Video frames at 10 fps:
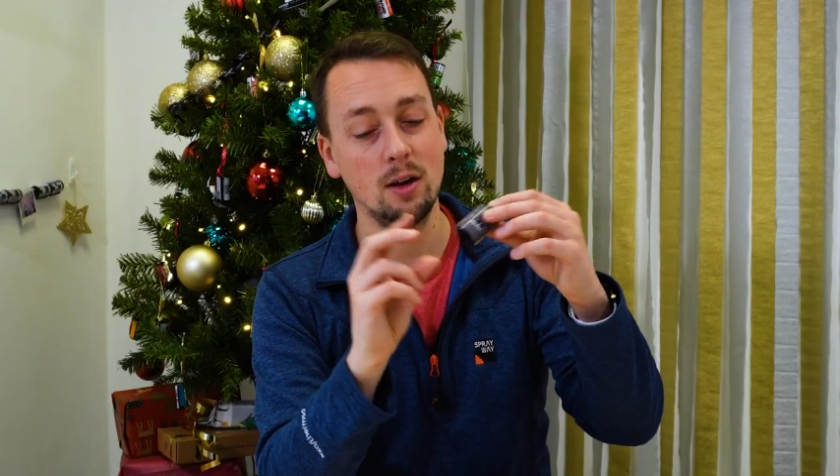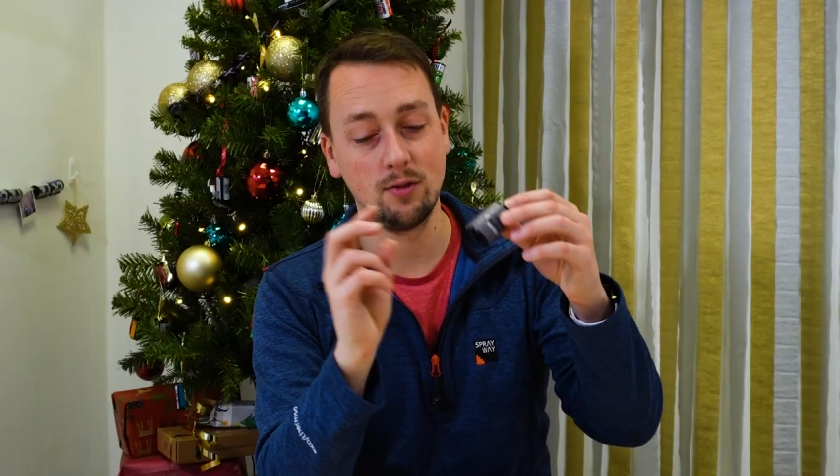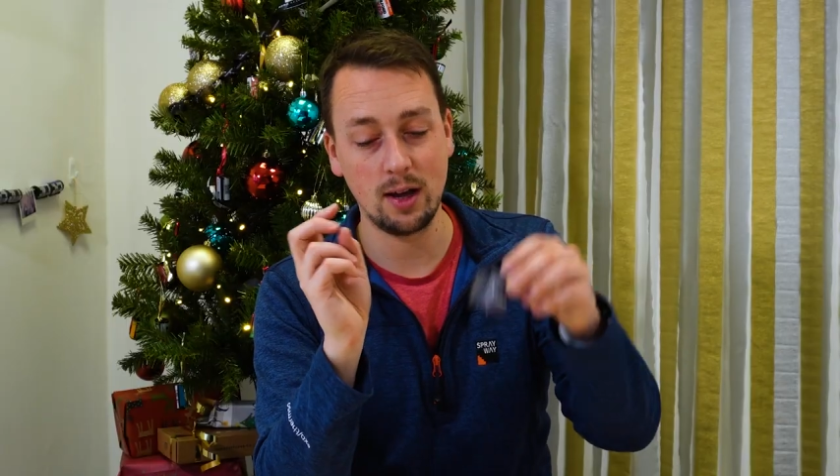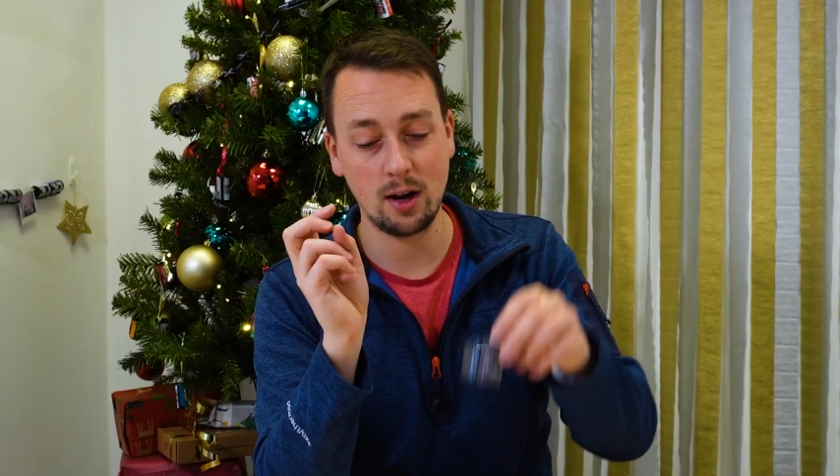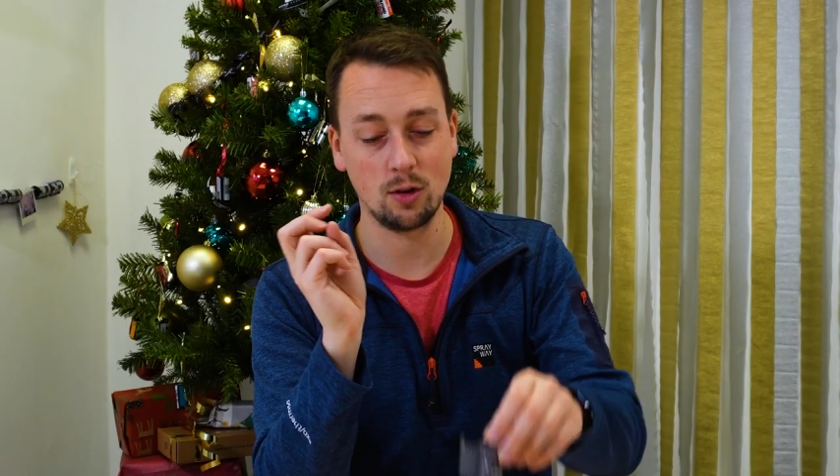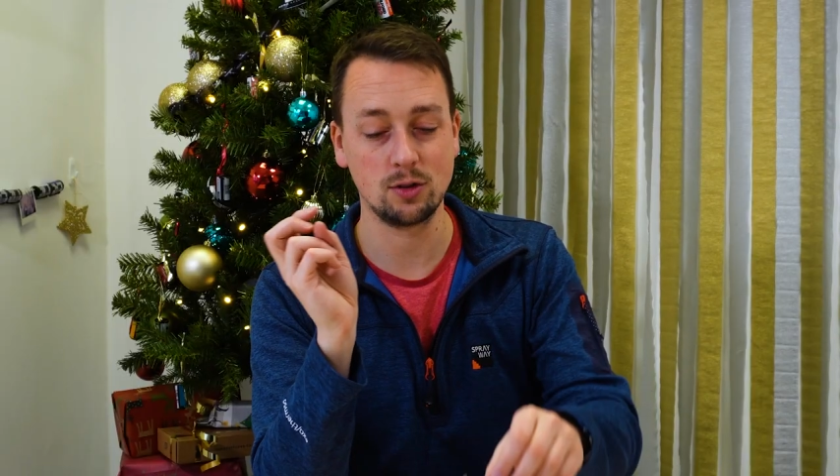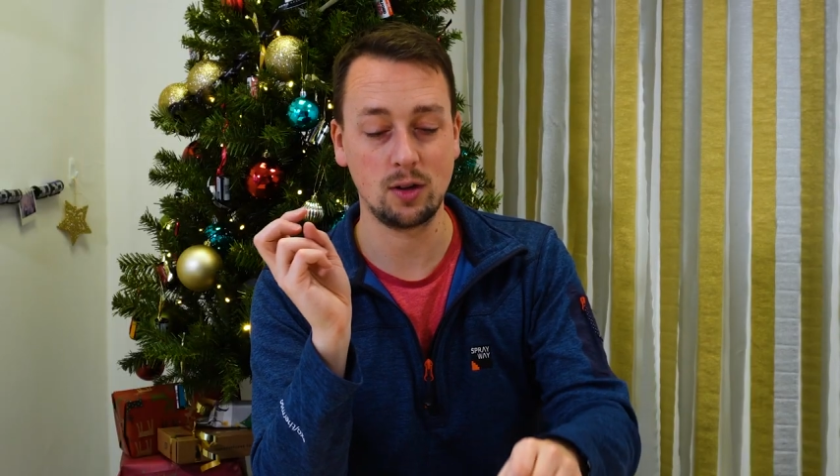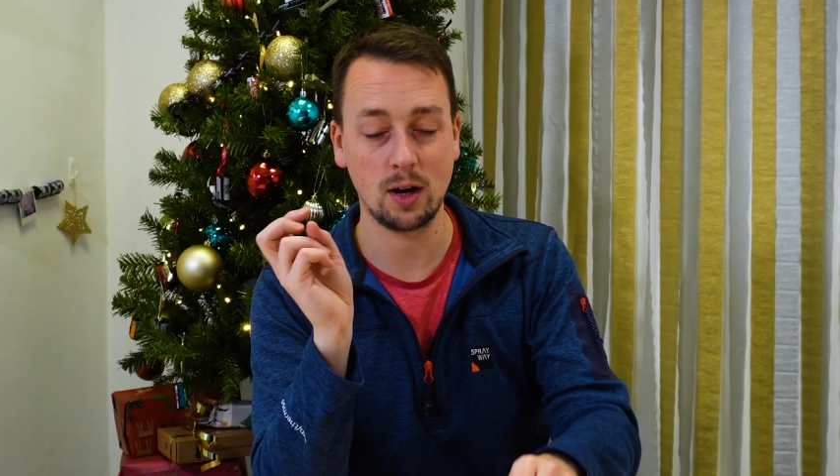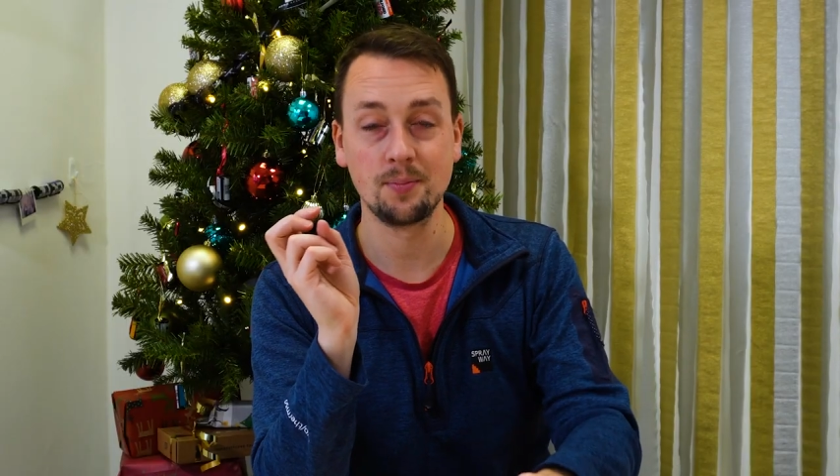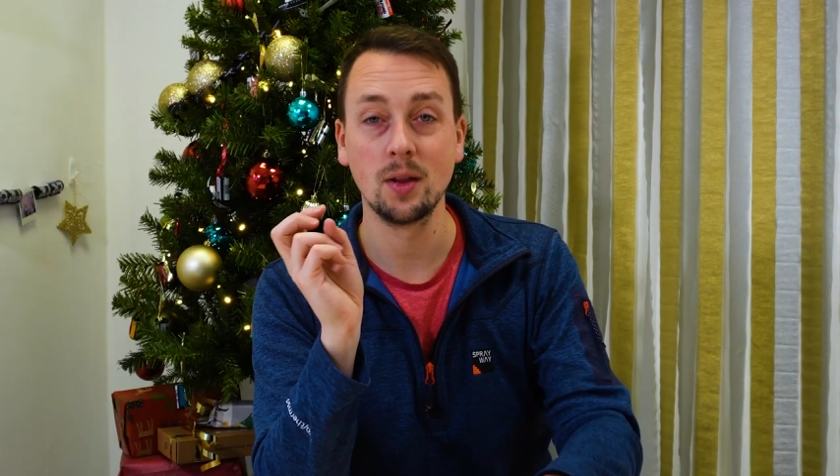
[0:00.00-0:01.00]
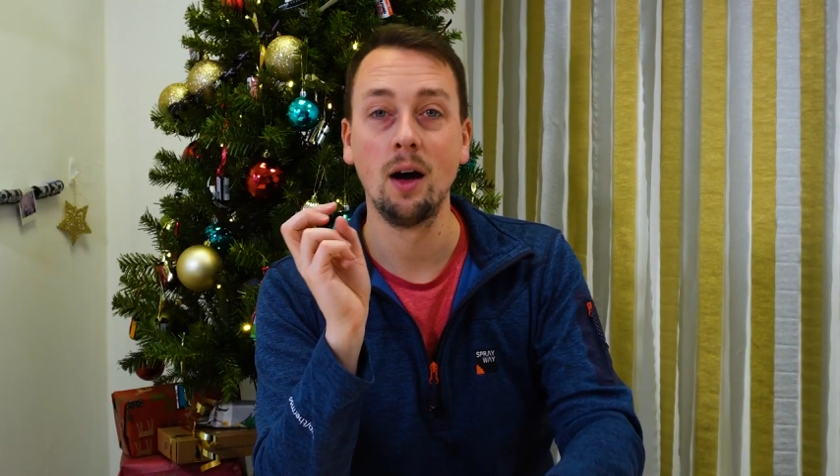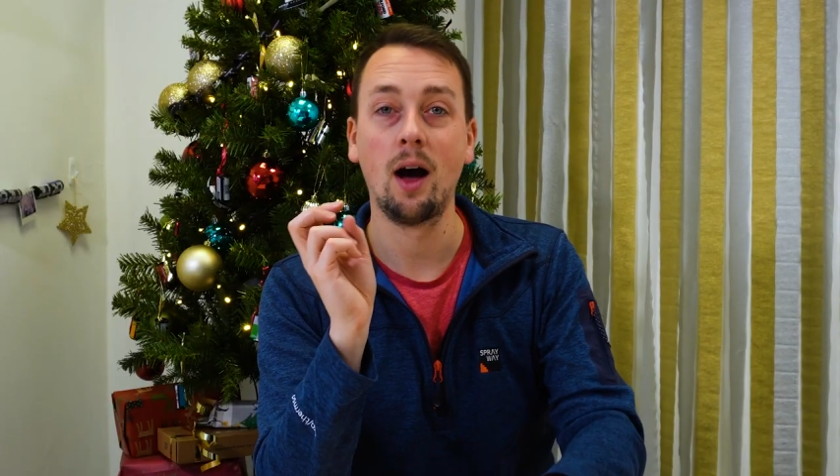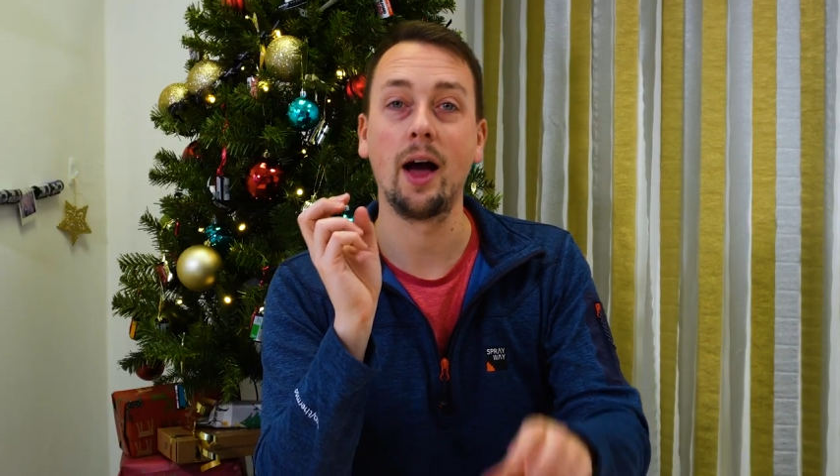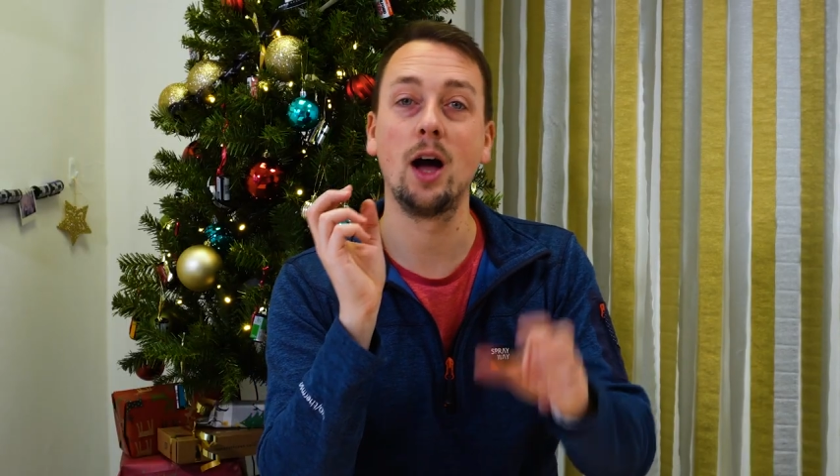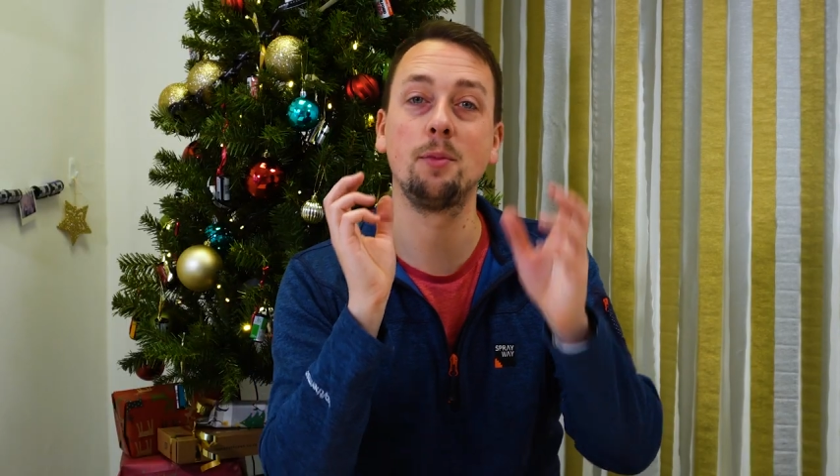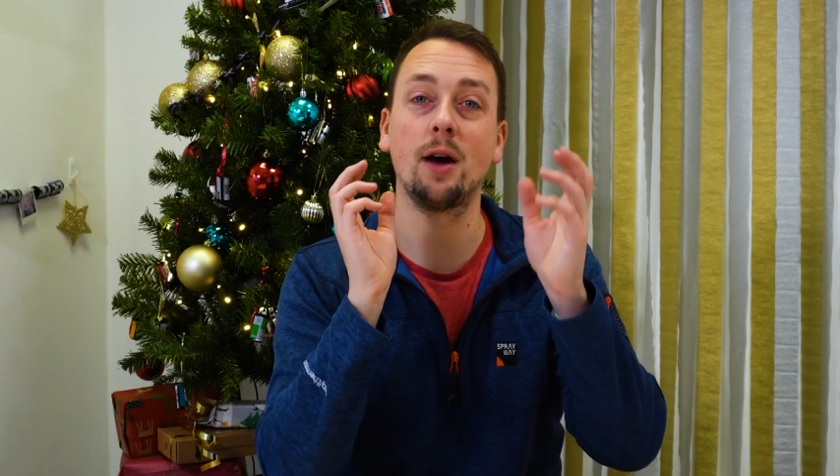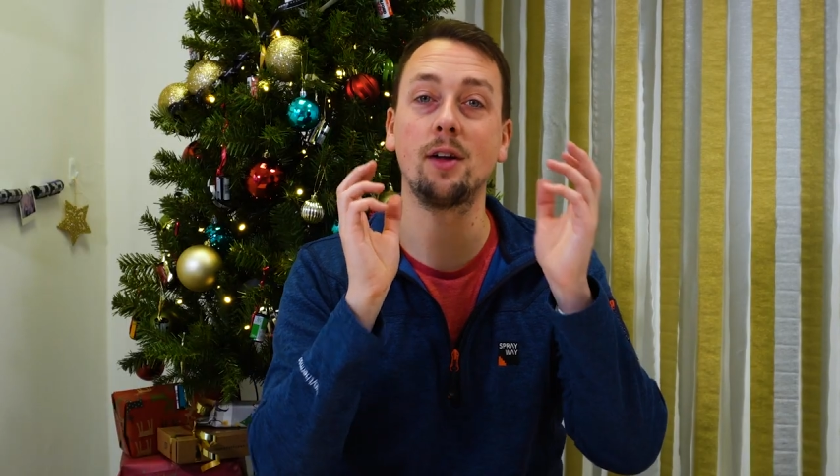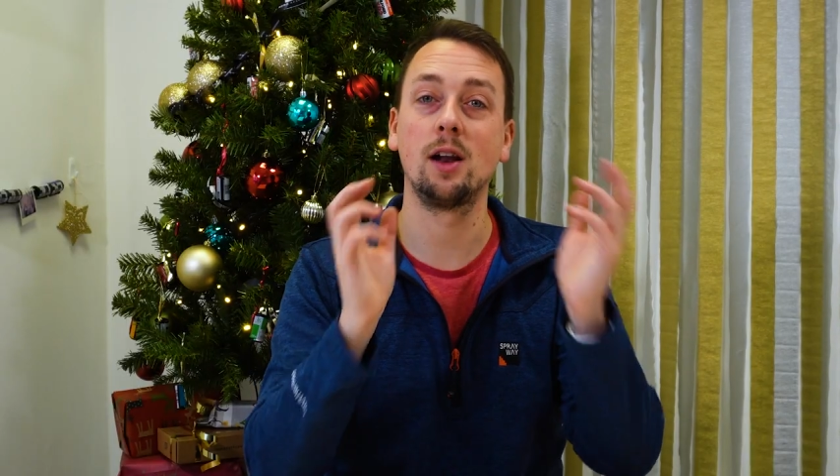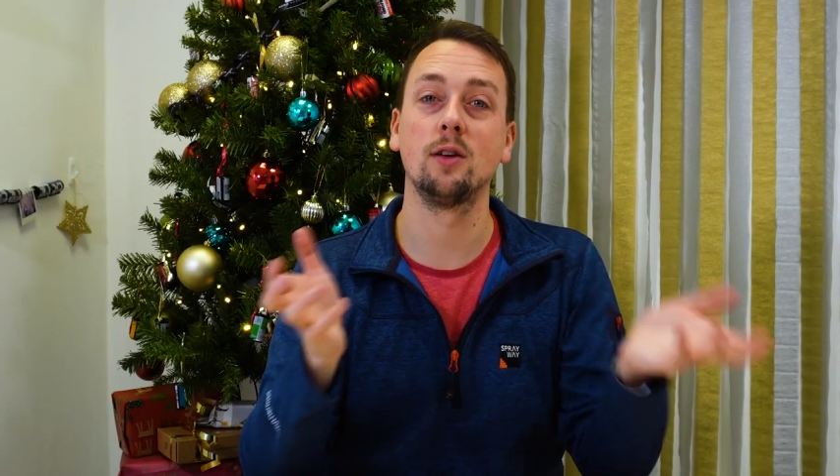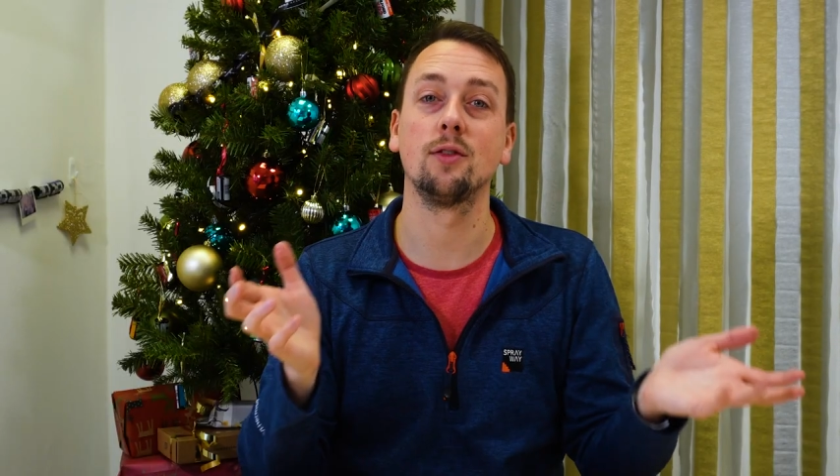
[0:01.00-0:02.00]
over in Austria. I hope you have
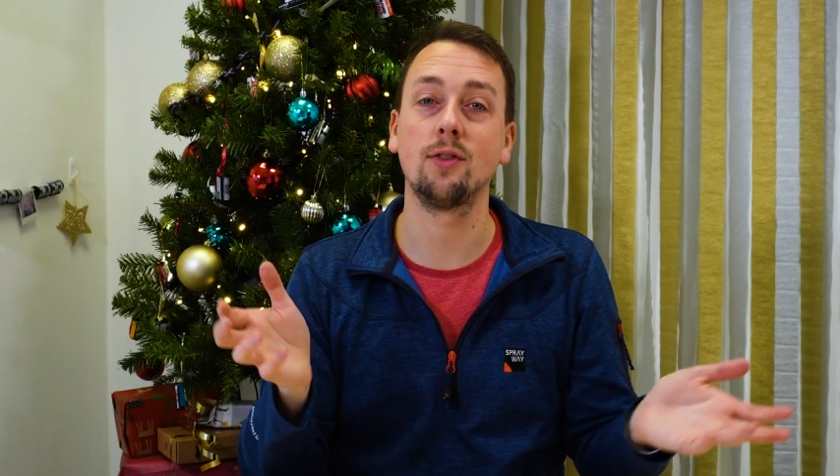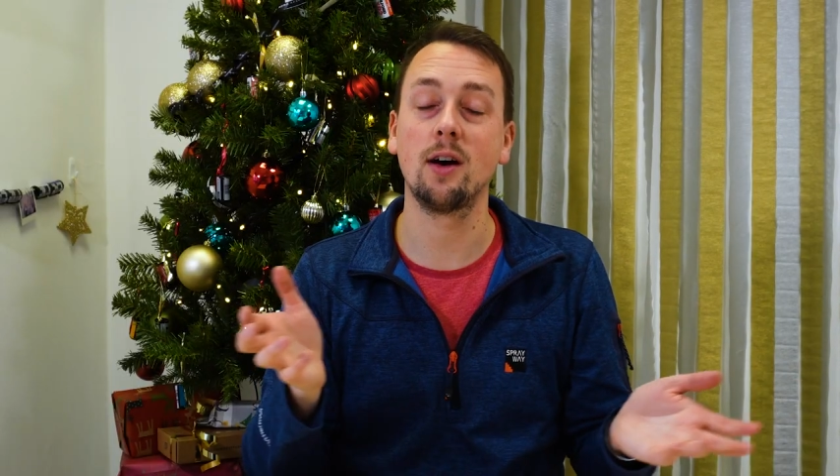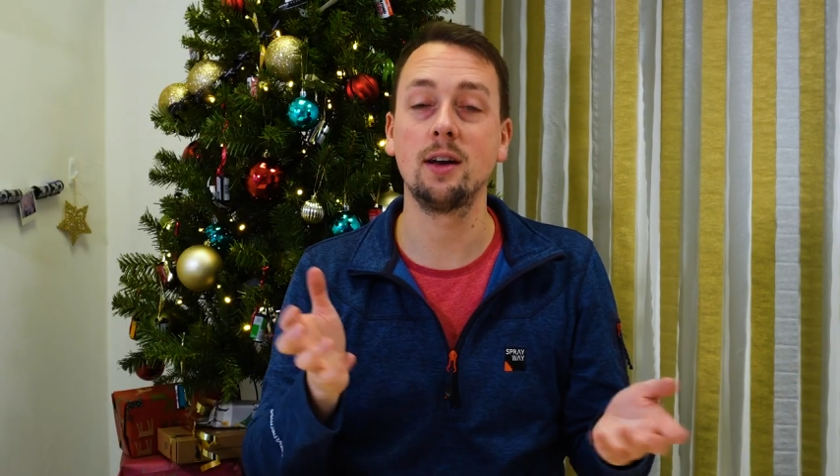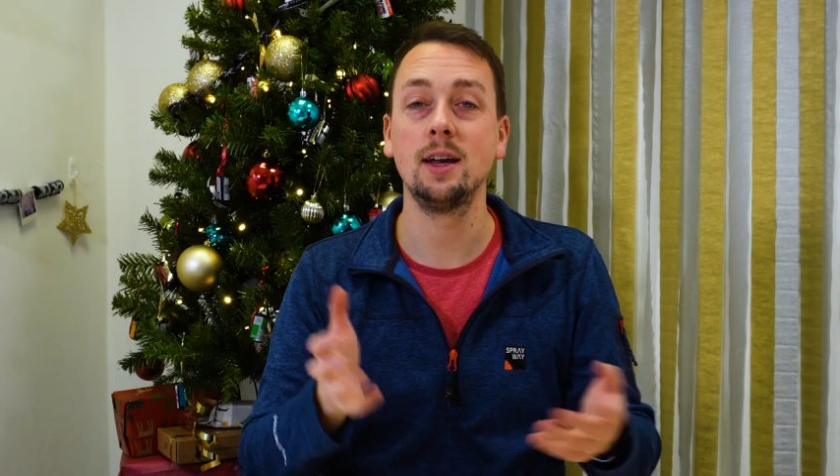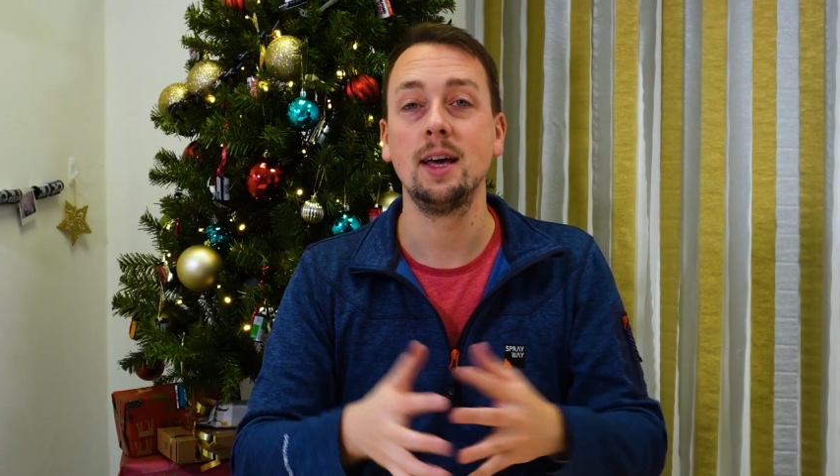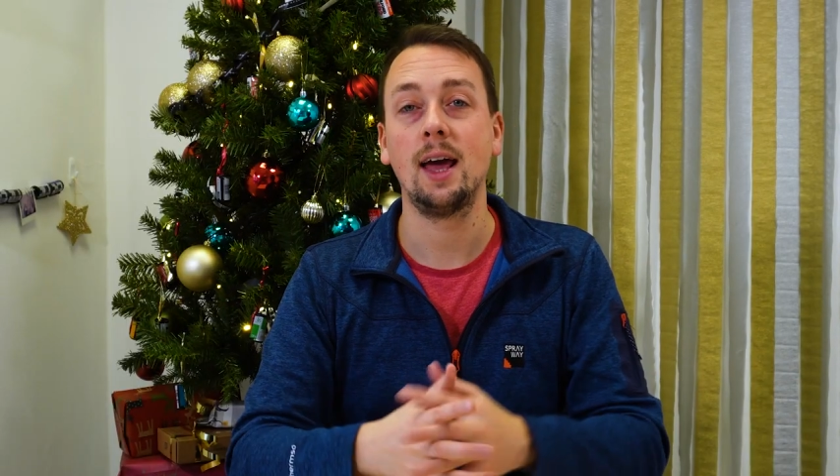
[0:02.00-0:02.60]
a load of fun.